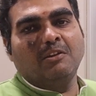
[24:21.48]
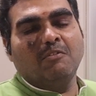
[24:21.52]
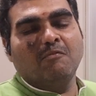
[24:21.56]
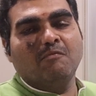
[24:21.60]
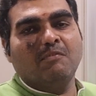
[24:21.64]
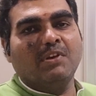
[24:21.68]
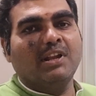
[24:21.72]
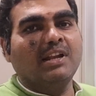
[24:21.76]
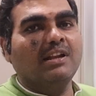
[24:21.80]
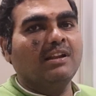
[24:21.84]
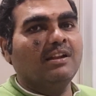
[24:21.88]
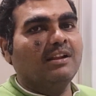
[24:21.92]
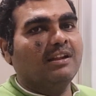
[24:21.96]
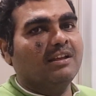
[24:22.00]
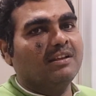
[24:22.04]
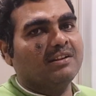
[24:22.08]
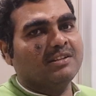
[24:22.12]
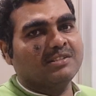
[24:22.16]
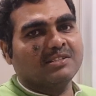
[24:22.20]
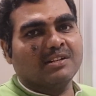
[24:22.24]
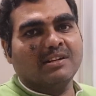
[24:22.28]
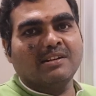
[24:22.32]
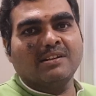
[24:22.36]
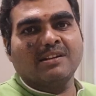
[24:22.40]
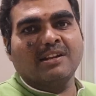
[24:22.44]
will
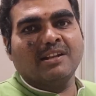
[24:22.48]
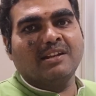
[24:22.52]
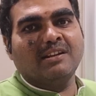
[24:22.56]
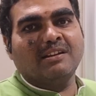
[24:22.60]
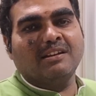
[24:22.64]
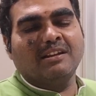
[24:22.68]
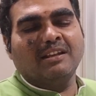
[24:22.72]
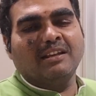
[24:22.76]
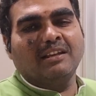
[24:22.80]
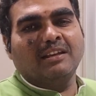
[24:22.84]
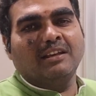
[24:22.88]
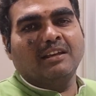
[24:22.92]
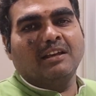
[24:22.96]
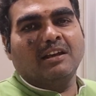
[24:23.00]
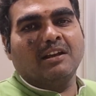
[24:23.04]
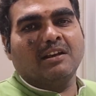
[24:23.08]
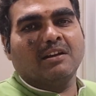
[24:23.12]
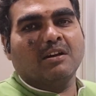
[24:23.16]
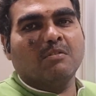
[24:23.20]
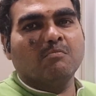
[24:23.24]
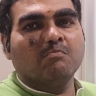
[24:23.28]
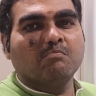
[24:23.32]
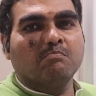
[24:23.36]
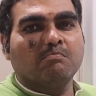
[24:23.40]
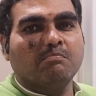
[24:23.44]
result in
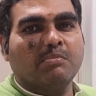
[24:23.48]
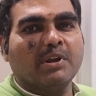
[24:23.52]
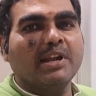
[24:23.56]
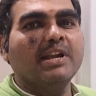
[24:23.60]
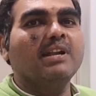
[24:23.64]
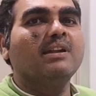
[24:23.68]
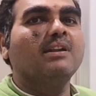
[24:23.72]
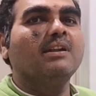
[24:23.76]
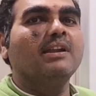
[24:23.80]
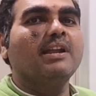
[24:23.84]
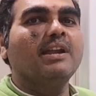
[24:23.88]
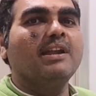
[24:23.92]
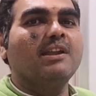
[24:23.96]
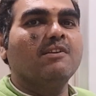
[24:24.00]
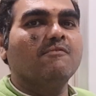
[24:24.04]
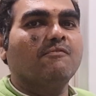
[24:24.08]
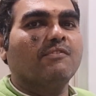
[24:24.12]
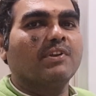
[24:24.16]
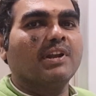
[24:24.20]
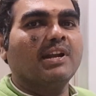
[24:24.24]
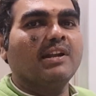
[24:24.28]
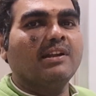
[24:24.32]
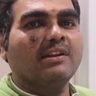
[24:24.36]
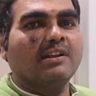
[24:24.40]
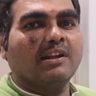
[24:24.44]
completely
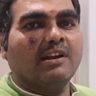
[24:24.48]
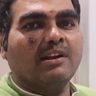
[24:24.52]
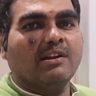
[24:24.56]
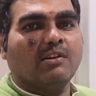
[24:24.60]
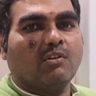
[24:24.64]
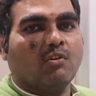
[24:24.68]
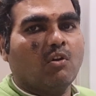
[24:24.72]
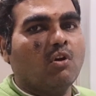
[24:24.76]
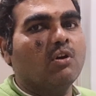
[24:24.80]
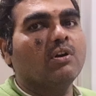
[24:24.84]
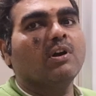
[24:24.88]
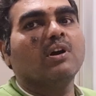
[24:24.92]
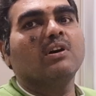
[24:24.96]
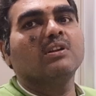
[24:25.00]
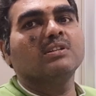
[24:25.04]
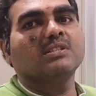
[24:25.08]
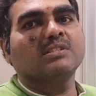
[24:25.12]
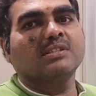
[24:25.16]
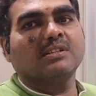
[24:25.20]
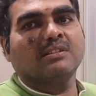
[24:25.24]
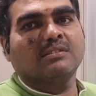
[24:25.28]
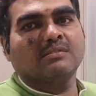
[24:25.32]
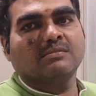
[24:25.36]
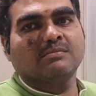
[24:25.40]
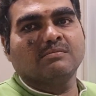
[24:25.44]
different and wrong
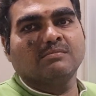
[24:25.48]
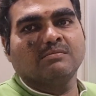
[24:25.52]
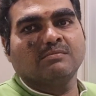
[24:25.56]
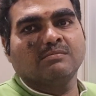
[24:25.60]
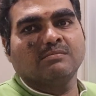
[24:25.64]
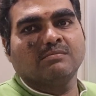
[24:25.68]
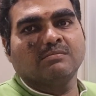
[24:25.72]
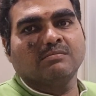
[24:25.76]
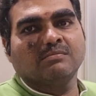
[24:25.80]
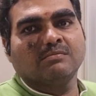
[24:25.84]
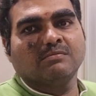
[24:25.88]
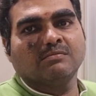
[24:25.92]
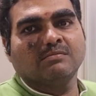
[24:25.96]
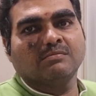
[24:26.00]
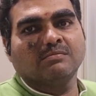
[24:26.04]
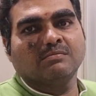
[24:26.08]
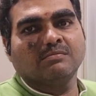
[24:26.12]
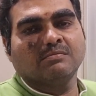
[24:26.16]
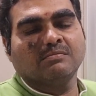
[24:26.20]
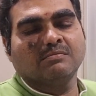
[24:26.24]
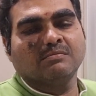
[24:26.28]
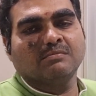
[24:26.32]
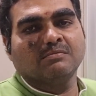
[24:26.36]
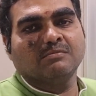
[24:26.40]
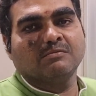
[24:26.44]
answer
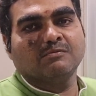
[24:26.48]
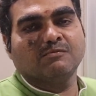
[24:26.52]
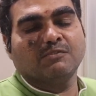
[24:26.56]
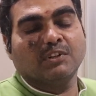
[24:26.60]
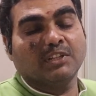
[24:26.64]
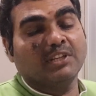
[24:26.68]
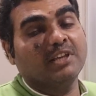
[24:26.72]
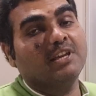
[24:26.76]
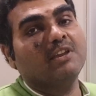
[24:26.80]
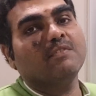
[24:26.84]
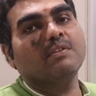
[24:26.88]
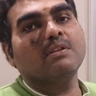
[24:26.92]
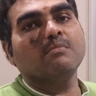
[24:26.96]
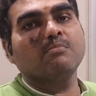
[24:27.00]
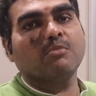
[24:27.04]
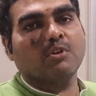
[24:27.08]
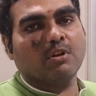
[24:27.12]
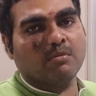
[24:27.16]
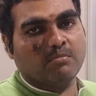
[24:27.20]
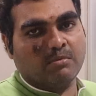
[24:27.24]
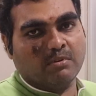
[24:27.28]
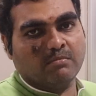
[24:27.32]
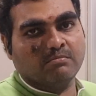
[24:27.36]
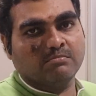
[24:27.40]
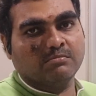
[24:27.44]
for the given
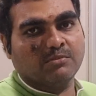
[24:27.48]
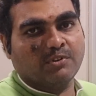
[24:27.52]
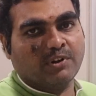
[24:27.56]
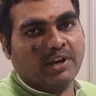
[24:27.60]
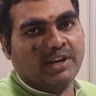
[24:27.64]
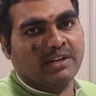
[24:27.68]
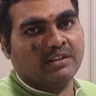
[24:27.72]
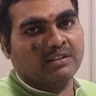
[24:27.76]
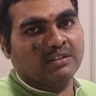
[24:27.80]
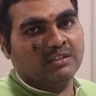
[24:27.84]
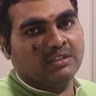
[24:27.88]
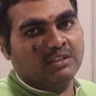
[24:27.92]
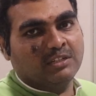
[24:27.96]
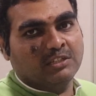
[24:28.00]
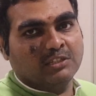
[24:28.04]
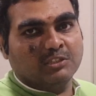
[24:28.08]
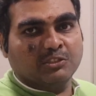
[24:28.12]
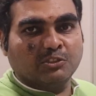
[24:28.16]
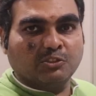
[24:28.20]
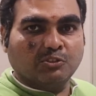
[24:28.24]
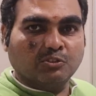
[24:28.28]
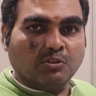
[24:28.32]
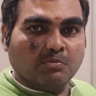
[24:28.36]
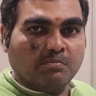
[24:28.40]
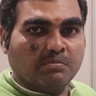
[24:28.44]
problem, right?
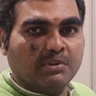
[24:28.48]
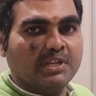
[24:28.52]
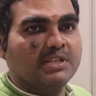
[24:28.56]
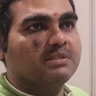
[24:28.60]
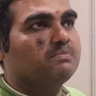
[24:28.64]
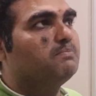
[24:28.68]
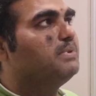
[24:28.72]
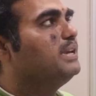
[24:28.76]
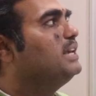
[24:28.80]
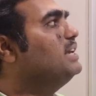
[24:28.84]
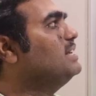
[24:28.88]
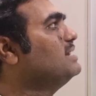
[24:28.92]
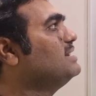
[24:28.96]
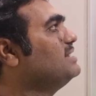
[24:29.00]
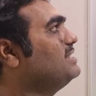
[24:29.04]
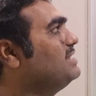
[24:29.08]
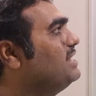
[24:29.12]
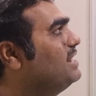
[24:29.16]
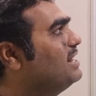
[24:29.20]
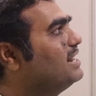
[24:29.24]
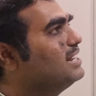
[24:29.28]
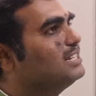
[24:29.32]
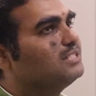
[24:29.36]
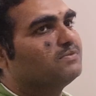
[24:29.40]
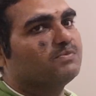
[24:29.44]
So please be
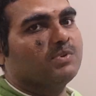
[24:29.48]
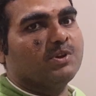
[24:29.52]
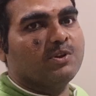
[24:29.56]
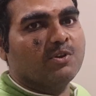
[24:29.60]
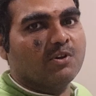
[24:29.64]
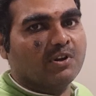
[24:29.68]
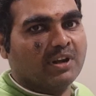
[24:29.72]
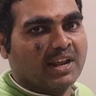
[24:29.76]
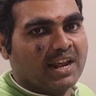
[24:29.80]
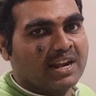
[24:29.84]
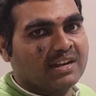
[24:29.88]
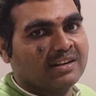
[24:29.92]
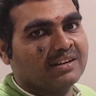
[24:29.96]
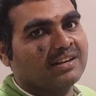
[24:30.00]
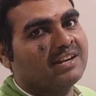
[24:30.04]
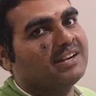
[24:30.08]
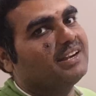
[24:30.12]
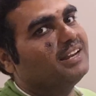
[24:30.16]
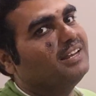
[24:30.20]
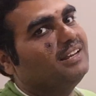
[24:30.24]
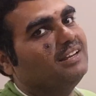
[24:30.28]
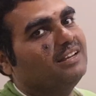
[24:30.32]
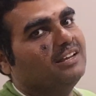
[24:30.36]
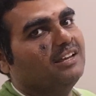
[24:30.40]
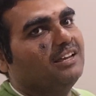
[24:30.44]
serious when you are
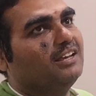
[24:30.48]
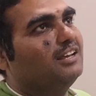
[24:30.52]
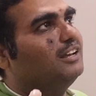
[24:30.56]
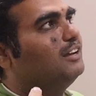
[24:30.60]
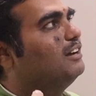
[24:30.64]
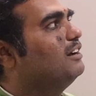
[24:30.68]
calculating